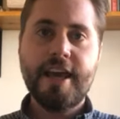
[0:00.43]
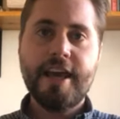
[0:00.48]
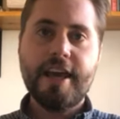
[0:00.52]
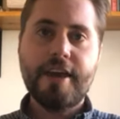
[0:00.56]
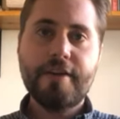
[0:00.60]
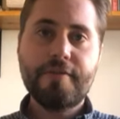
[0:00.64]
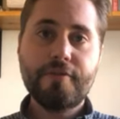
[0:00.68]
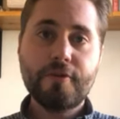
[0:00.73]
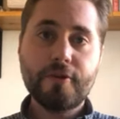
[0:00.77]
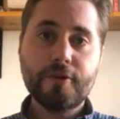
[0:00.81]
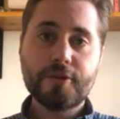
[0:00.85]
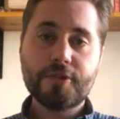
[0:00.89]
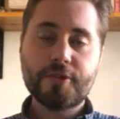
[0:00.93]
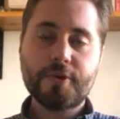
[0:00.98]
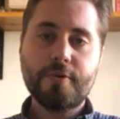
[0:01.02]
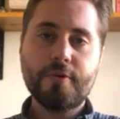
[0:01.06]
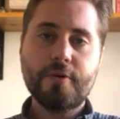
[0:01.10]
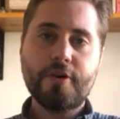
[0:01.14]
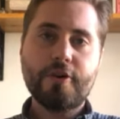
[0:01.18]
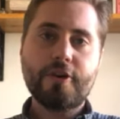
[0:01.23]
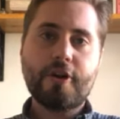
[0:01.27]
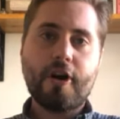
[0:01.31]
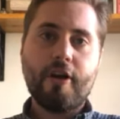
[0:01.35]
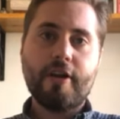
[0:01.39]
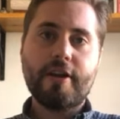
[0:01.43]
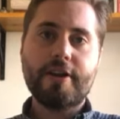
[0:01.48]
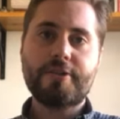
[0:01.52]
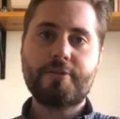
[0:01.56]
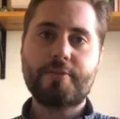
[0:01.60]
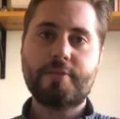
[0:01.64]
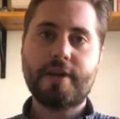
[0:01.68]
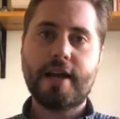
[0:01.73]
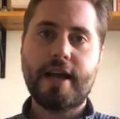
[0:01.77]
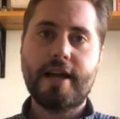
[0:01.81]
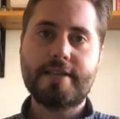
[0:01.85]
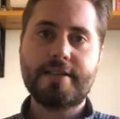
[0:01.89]
If your school or college
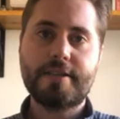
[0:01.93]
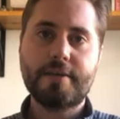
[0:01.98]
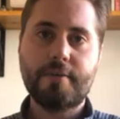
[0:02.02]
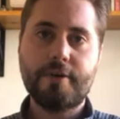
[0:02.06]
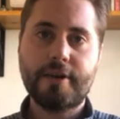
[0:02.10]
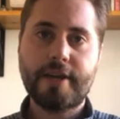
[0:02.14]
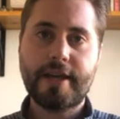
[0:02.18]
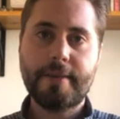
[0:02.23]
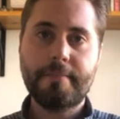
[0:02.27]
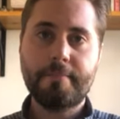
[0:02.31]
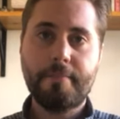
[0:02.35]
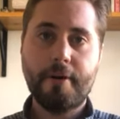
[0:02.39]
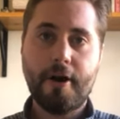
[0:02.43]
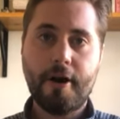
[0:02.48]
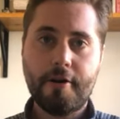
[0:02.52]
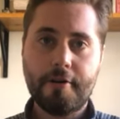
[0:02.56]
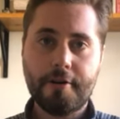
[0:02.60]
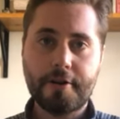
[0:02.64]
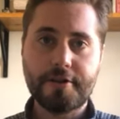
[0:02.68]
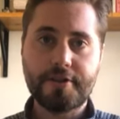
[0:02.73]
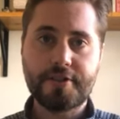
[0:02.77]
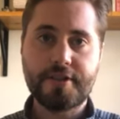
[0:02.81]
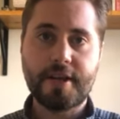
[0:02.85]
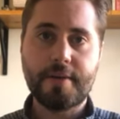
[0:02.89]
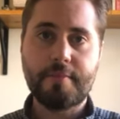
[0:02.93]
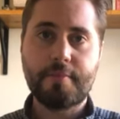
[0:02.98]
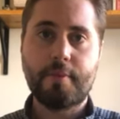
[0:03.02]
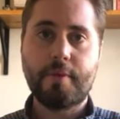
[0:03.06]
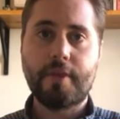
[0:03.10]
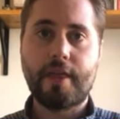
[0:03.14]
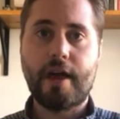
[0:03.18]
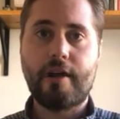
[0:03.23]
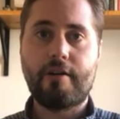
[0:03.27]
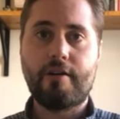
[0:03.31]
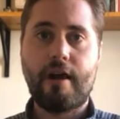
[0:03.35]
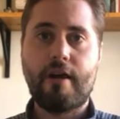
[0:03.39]
would like to work in partnership with
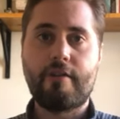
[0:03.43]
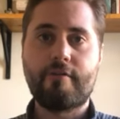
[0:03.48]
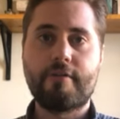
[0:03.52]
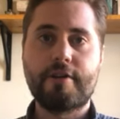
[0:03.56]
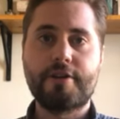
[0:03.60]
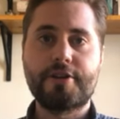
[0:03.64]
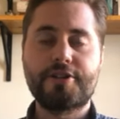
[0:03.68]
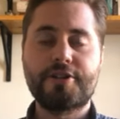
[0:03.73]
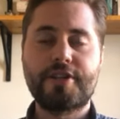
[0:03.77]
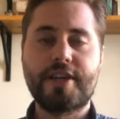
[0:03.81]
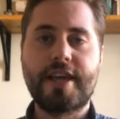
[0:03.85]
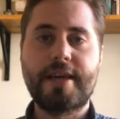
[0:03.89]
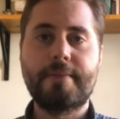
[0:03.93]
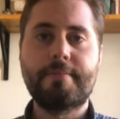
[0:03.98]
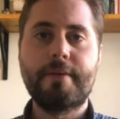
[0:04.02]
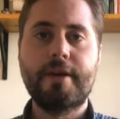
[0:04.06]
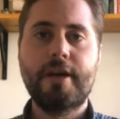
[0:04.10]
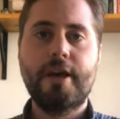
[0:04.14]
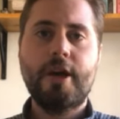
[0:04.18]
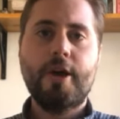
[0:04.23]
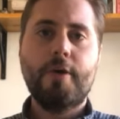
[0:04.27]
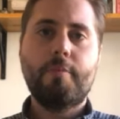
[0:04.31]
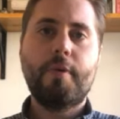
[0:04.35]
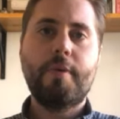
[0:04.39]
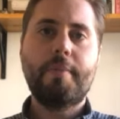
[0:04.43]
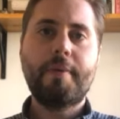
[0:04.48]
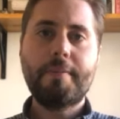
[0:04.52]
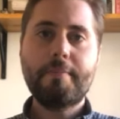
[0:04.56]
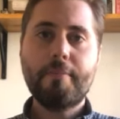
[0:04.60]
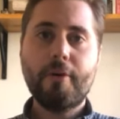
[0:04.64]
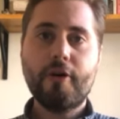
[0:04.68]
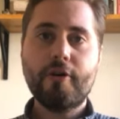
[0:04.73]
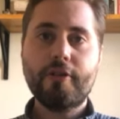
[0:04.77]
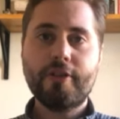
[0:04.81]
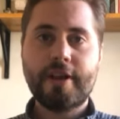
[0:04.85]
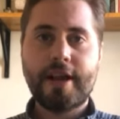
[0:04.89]
our outreach team, we'd be
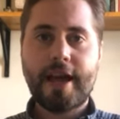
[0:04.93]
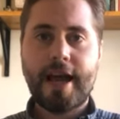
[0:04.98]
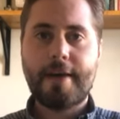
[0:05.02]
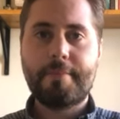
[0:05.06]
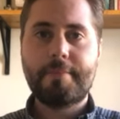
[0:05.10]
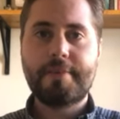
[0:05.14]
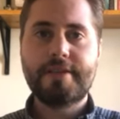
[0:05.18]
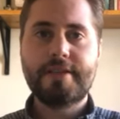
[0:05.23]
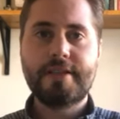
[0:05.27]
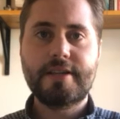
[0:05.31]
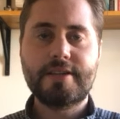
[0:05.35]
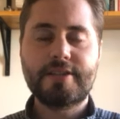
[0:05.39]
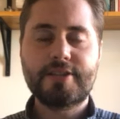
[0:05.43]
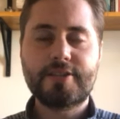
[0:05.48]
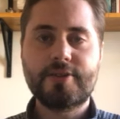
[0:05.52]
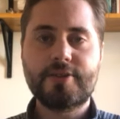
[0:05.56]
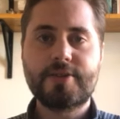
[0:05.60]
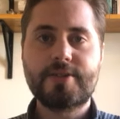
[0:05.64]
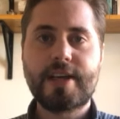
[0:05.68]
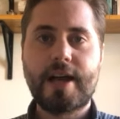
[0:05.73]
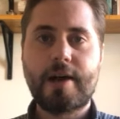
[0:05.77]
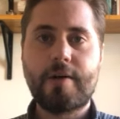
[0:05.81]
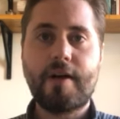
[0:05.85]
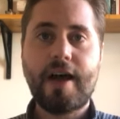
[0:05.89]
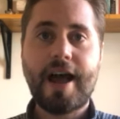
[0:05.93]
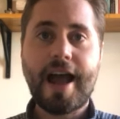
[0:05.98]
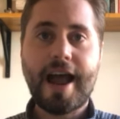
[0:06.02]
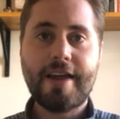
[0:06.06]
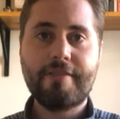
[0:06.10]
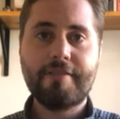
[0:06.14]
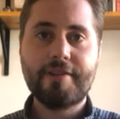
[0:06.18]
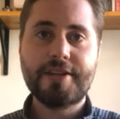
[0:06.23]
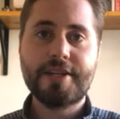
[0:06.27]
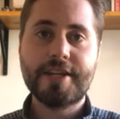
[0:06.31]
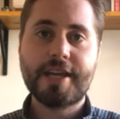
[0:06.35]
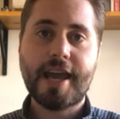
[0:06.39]
more than happy to discuss our
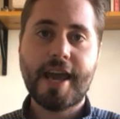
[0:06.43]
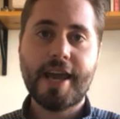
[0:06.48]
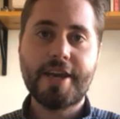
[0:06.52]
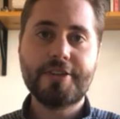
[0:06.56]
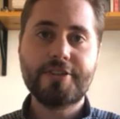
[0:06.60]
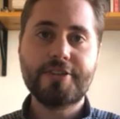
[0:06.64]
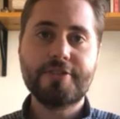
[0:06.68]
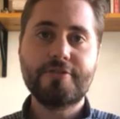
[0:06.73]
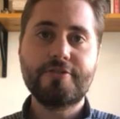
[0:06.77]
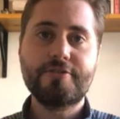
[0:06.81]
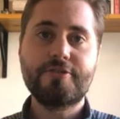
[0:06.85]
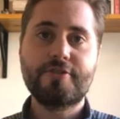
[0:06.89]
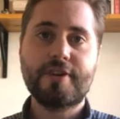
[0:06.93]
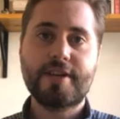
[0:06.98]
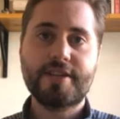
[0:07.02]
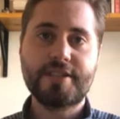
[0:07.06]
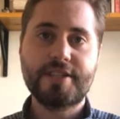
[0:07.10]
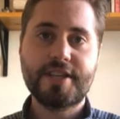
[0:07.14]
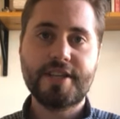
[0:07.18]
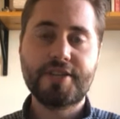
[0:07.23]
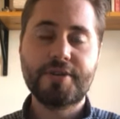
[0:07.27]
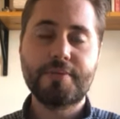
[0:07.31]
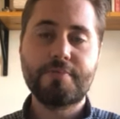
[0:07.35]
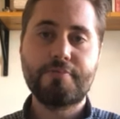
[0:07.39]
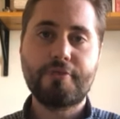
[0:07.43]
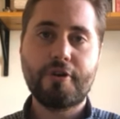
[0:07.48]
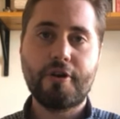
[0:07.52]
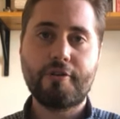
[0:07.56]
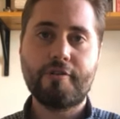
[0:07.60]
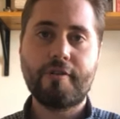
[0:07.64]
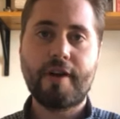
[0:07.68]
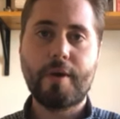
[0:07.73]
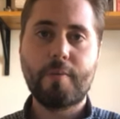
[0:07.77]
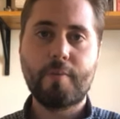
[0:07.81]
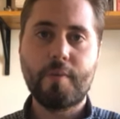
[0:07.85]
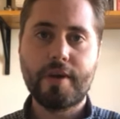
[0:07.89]
higher education transition
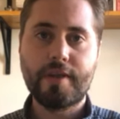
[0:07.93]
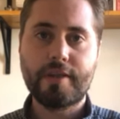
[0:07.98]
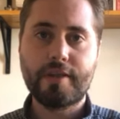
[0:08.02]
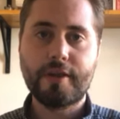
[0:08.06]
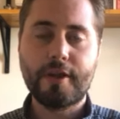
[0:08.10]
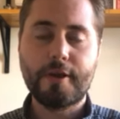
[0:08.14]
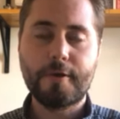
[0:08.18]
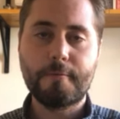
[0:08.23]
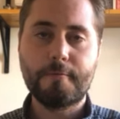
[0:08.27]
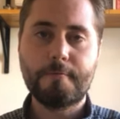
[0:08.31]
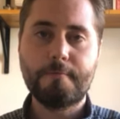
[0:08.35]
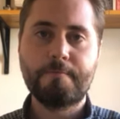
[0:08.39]
programme with you.